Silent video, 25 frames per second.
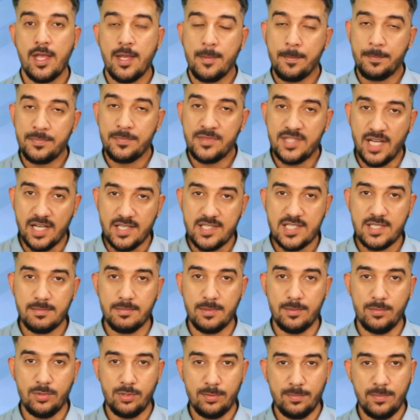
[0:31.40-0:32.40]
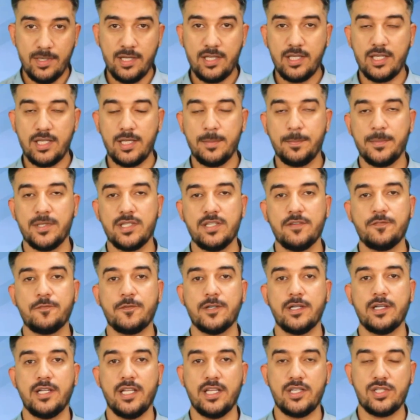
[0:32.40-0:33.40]
Dasi bamung makhi pa
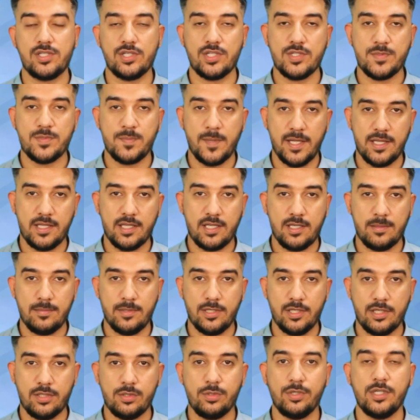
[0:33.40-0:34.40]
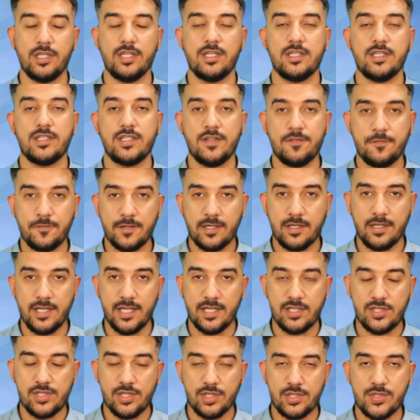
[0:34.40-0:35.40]
different lectures bande khabare ko, and in different
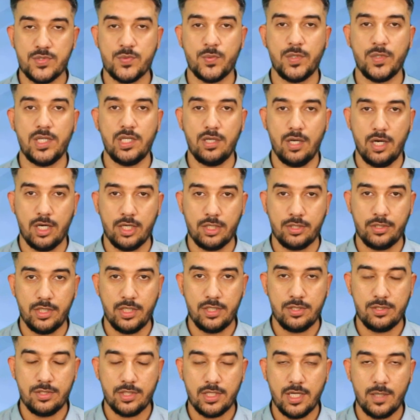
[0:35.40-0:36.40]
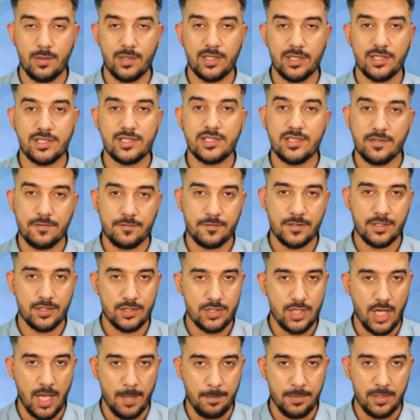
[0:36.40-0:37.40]
lectures we are going to cover different
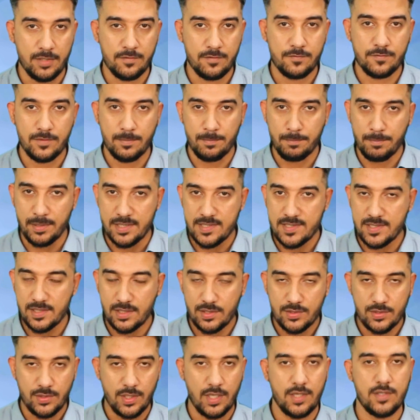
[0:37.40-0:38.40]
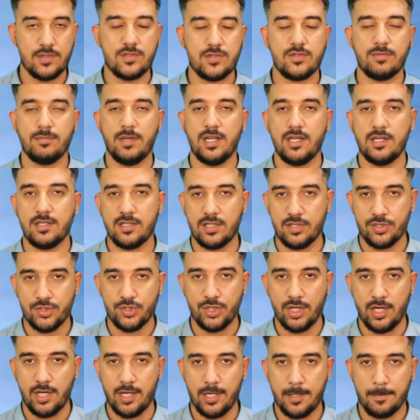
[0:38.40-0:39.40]
topic from basic to intermediate
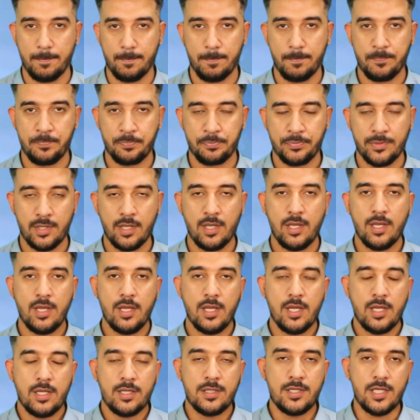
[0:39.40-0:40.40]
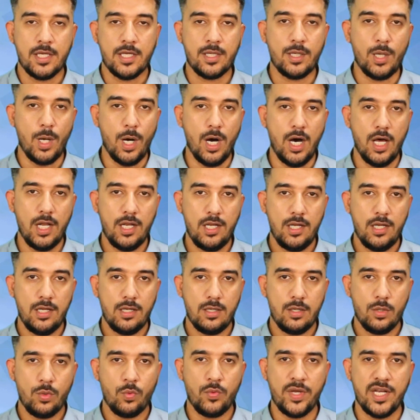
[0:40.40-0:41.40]
inshallah. Dear all,
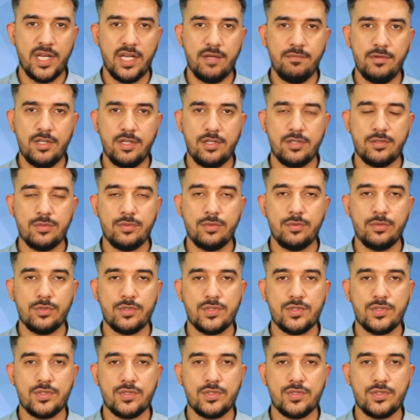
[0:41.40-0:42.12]
whenever you